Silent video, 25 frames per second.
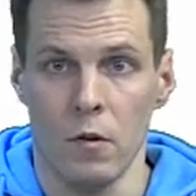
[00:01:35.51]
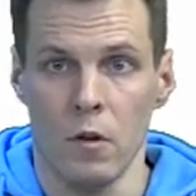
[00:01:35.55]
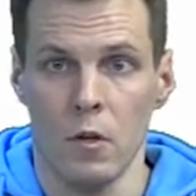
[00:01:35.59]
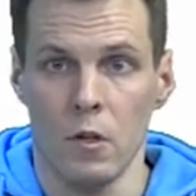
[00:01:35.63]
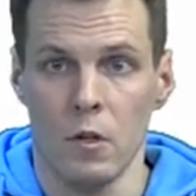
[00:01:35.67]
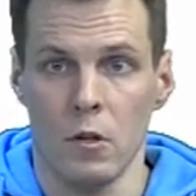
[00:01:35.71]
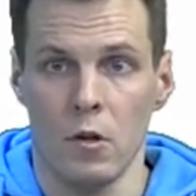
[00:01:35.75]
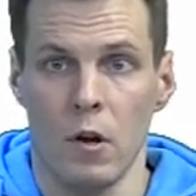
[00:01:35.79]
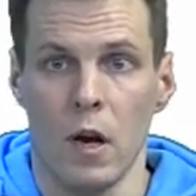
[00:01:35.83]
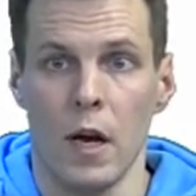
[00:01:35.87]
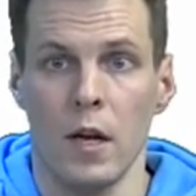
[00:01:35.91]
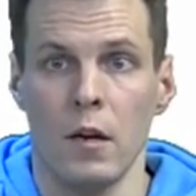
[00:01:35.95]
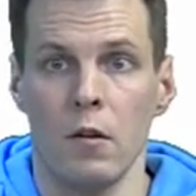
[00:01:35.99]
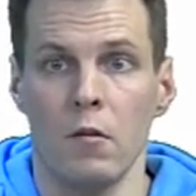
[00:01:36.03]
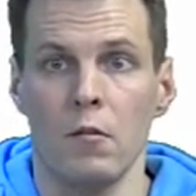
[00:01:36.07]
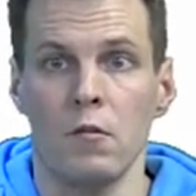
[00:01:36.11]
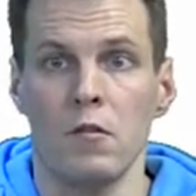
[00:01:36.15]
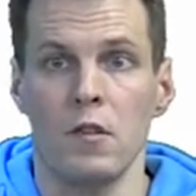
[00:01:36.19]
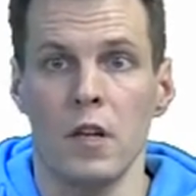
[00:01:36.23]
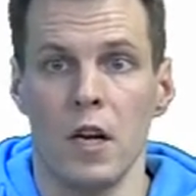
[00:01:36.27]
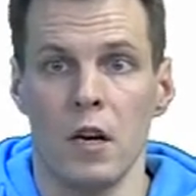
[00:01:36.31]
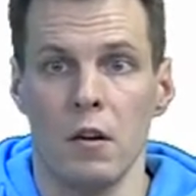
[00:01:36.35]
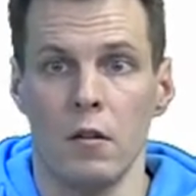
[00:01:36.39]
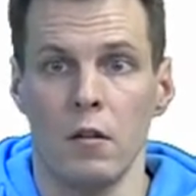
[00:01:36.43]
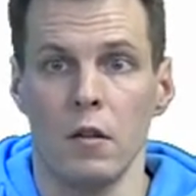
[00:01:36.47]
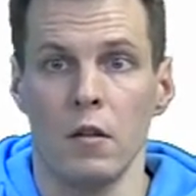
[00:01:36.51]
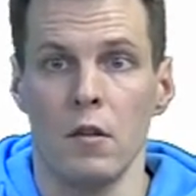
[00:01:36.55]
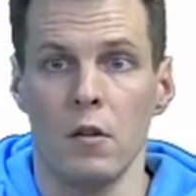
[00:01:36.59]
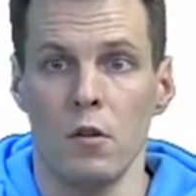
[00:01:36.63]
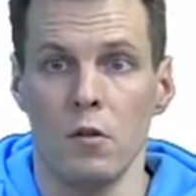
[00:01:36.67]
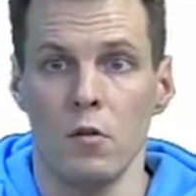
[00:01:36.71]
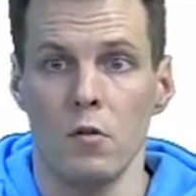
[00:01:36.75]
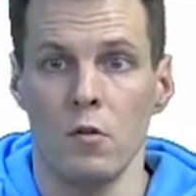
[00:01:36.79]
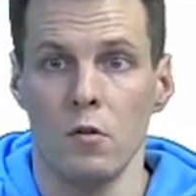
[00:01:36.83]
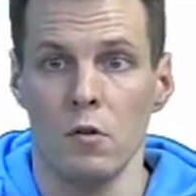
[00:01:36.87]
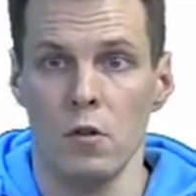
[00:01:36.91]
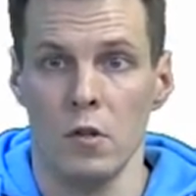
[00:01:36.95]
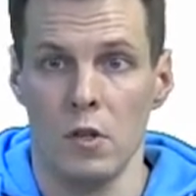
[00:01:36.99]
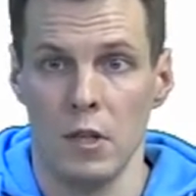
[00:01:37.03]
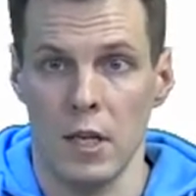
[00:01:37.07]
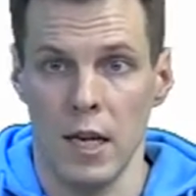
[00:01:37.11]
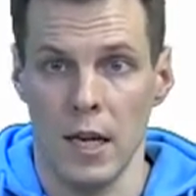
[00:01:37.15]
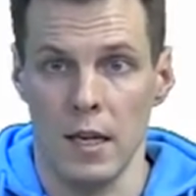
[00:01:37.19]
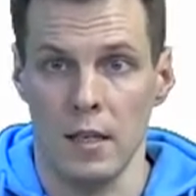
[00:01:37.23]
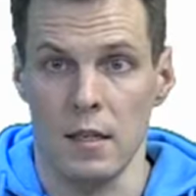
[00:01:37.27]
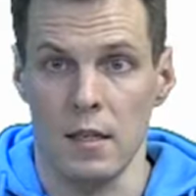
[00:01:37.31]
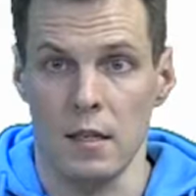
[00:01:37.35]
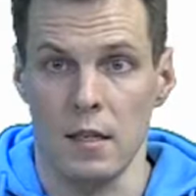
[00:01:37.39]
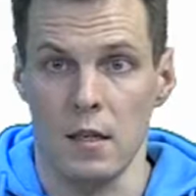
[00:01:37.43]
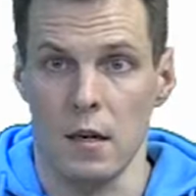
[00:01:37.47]
So I don't generally use
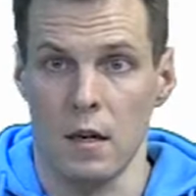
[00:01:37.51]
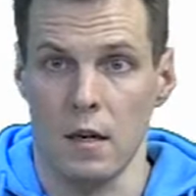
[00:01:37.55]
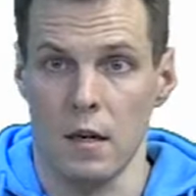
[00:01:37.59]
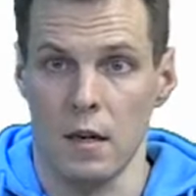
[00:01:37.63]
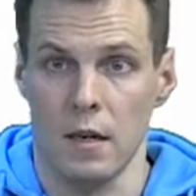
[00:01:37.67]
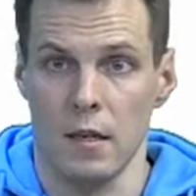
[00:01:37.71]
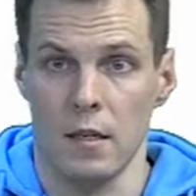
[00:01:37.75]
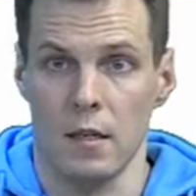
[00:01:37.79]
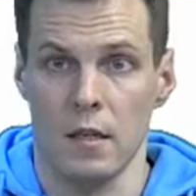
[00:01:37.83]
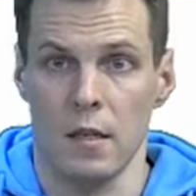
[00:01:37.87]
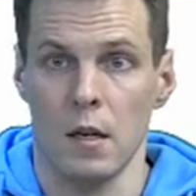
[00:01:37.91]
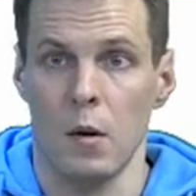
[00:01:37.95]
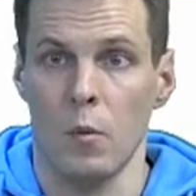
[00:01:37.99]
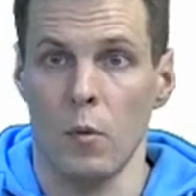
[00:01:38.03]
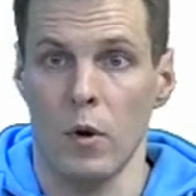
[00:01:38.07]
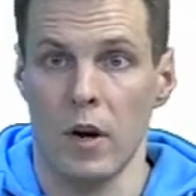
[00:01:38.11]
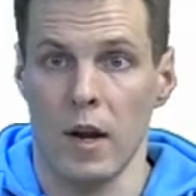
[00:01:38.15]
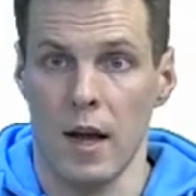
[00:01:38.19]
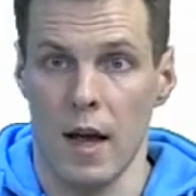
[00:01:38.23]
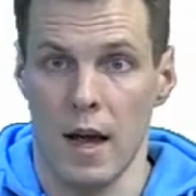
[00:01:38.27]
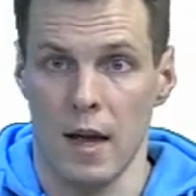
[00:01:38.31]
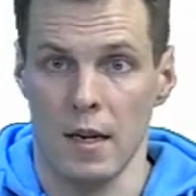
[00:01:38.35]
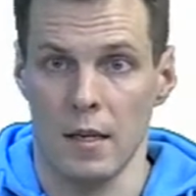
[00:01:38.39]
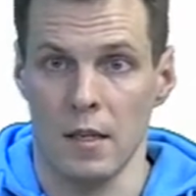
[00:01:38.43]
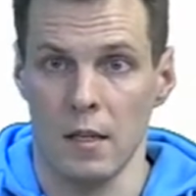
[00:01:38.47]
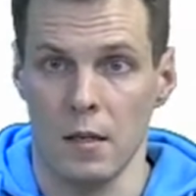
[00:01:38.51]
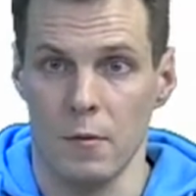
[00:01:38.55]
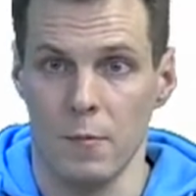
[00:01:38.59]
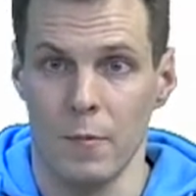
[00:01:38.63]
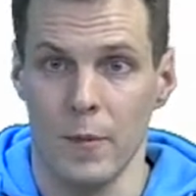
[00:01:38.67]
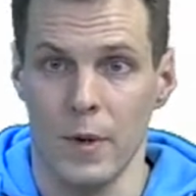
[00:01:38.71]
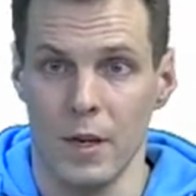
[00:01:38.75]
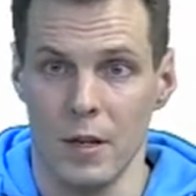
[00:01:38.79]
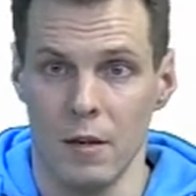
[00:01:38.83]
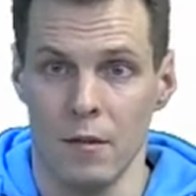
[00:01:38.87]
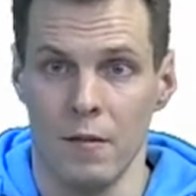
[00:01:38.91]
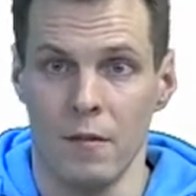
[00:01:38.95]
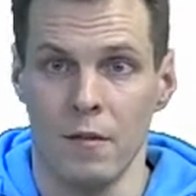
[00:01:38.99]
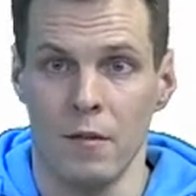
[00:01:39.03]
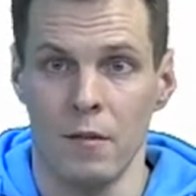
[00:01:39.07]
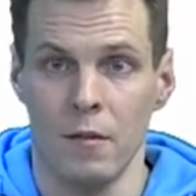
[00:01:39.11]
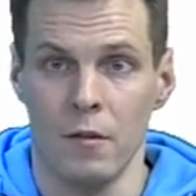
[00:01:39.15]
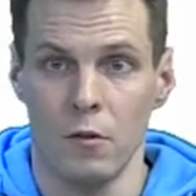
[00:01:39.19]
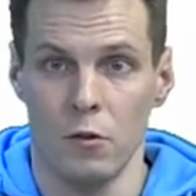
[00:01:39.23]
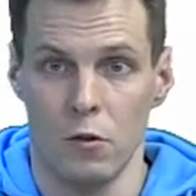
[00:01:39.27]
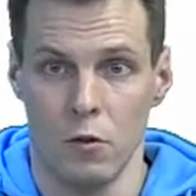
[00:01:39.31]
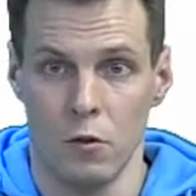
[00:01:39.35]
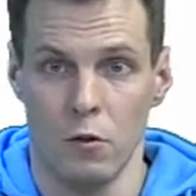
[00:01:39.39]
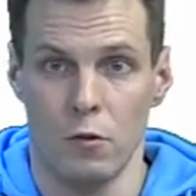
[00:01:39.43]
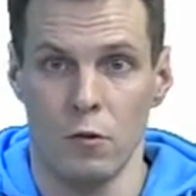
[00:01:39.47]
tests unless someone asks me
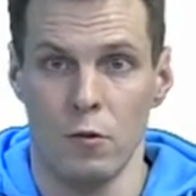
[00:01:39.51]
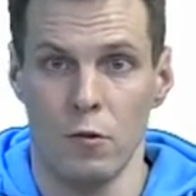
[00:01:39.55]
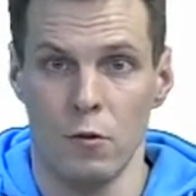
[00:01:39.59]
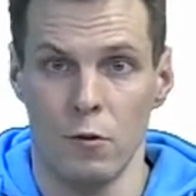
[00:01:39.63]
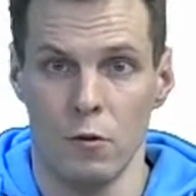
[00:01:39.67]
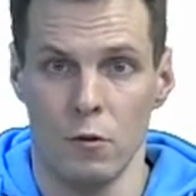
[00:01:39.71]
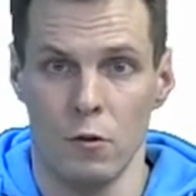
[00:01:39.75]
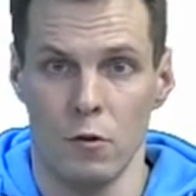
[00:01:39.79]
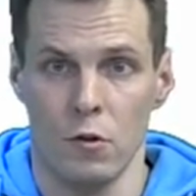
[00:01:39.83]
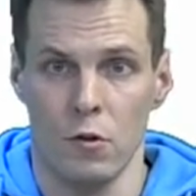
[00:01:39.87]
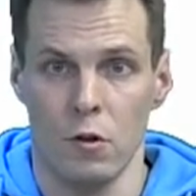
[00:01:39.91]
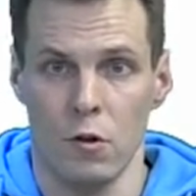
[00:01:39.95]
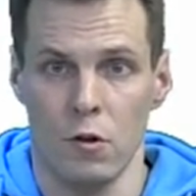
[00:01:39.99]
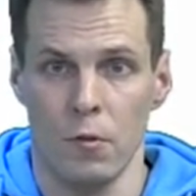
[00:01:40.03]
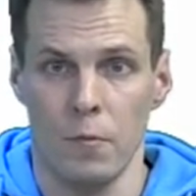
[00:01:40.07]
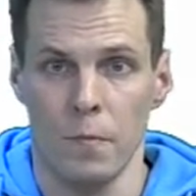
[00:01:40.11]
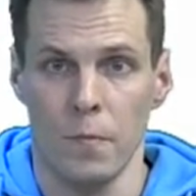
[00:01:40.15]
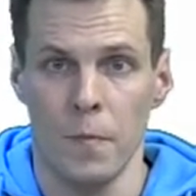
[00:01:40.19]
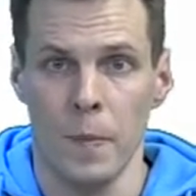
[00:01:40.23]
to do so.